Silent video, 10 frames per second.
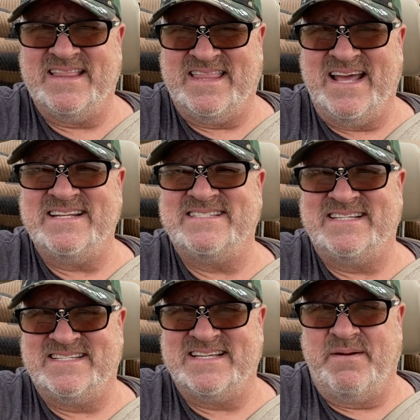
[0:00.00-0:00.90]
that it's
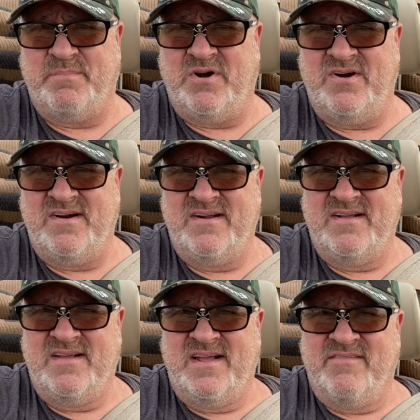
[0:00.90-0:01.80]
December?
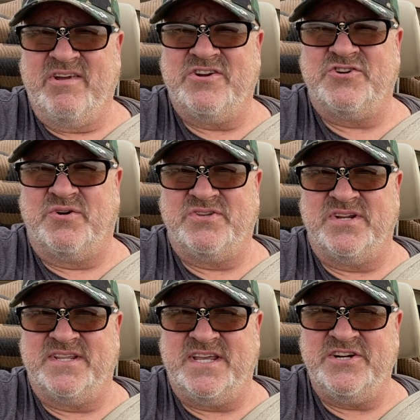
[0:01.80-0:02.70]
I've got shorts
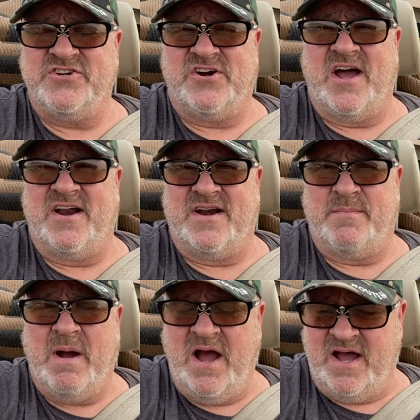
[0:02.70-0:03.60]
and a t-shirt on and
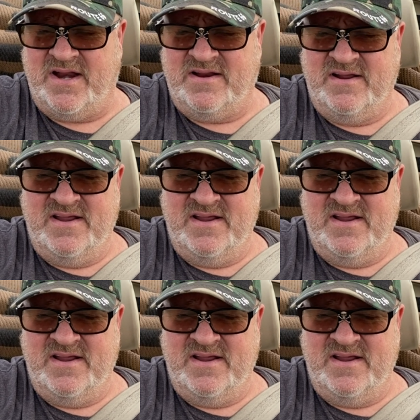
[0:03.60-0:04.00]
I'm hot.